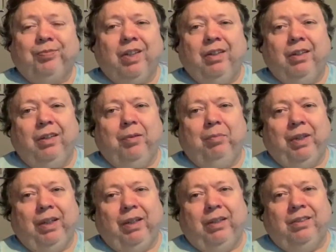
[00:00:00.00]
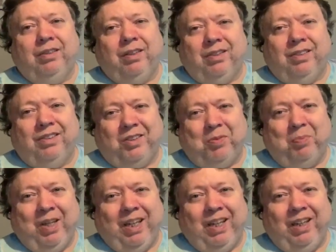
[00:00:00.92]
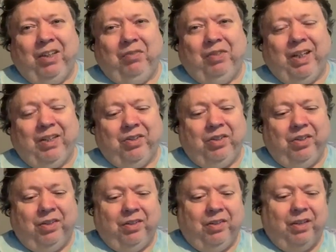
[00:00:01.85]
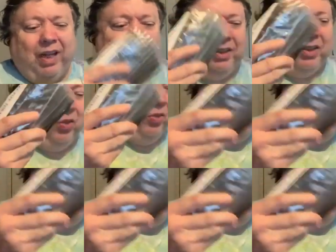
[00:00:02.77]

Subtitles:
Oh man, sitting since May of last year. I don't